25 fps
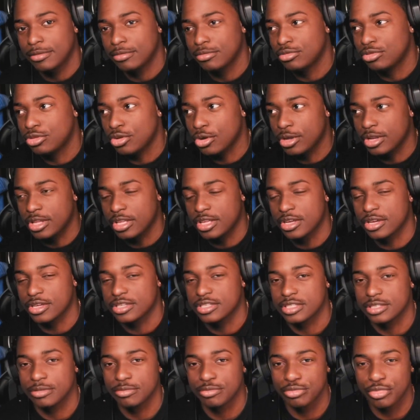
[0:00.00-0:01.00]
30
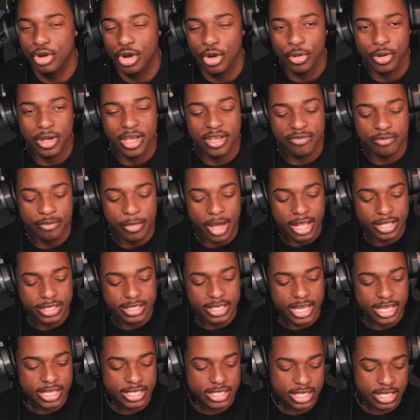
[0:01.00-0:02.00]
years, bro. If Mike
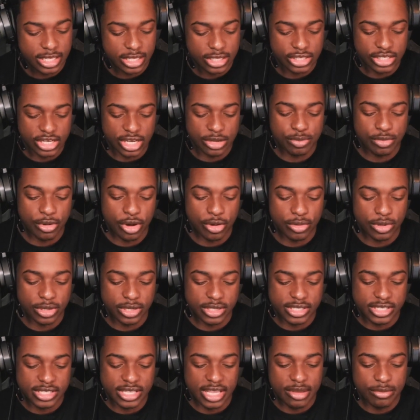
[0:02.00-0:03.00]
Tyson and Jake Paul were
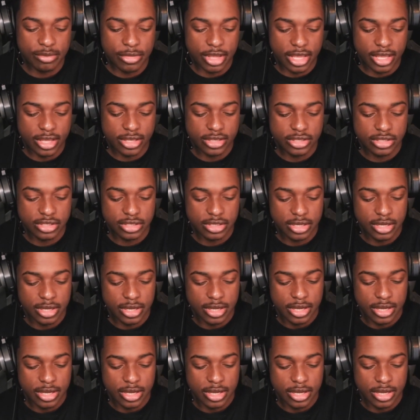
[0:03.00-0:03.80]
the same age,